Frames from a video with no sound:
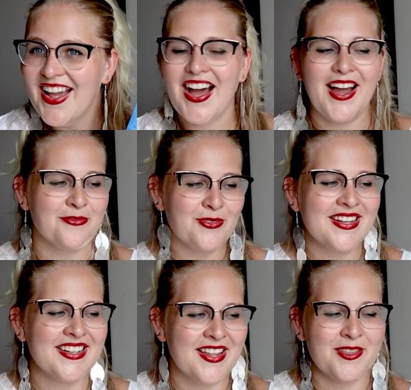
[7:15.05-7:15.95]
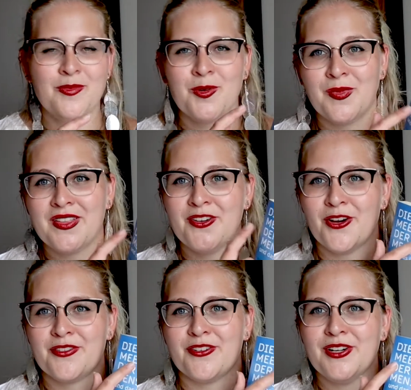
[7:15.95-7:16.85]
I've read another book by the
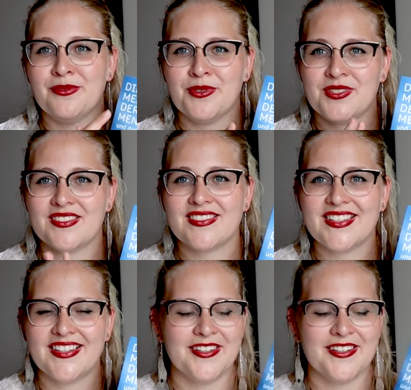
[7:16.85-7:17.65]
author and it was